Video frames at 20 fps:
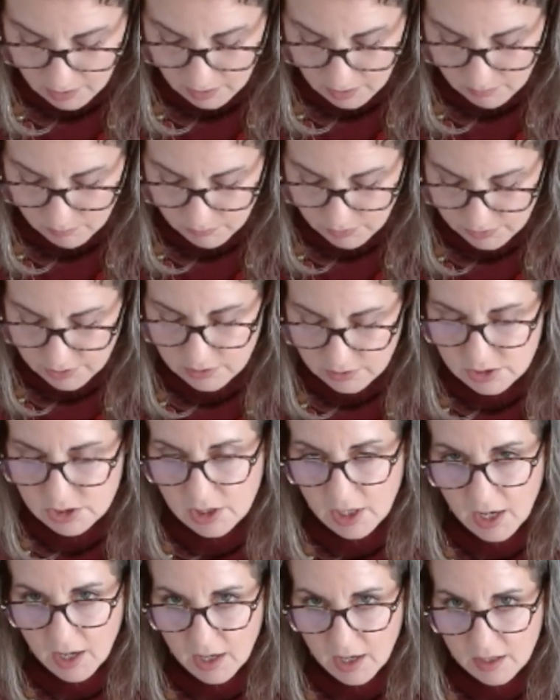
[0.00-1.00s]
But there's an
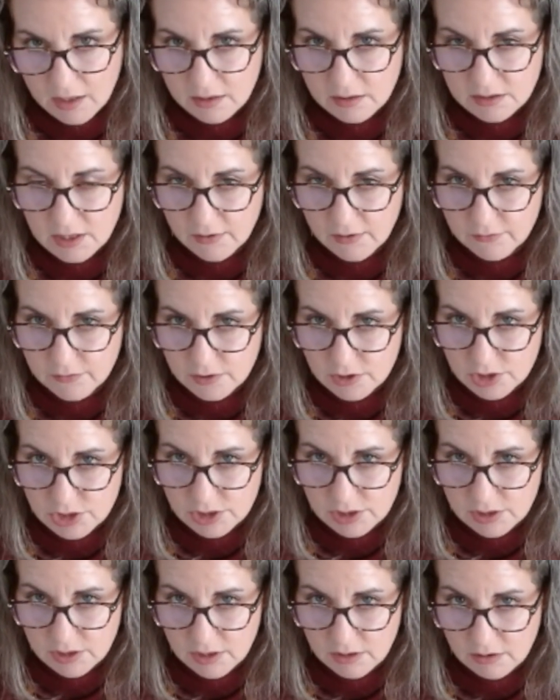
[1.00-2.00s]
added
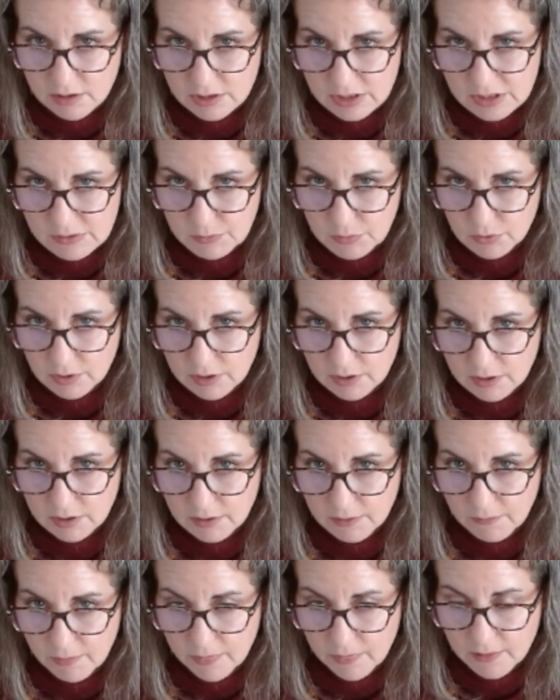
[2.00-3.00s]
definition in this book
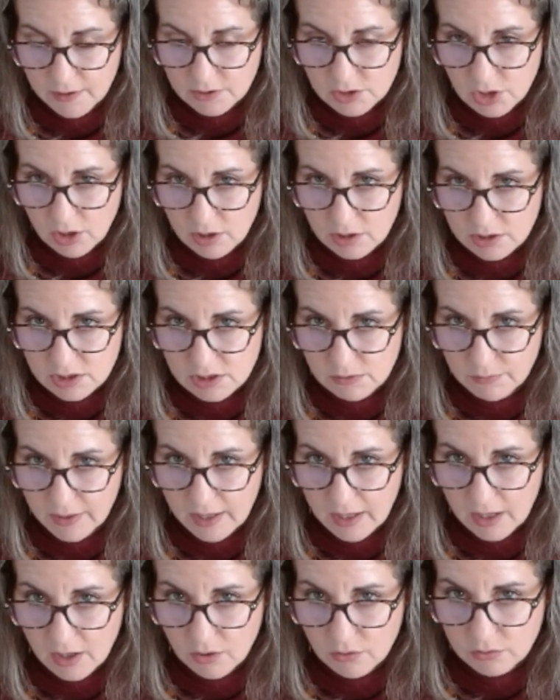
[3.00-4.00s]
that talks
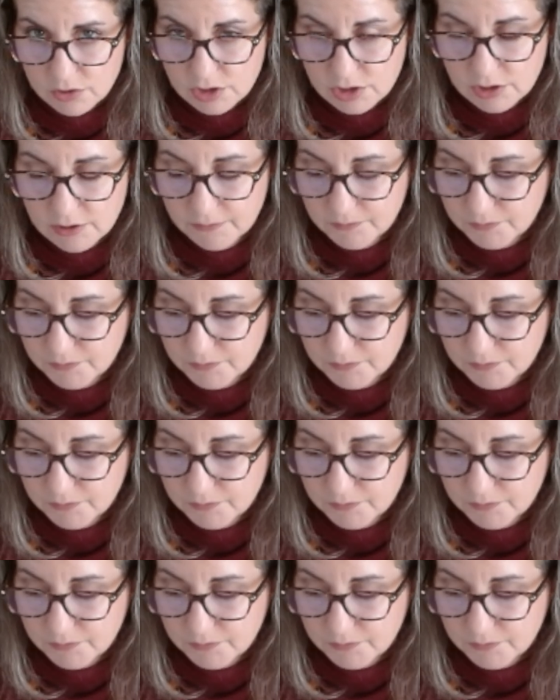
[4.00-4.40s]
about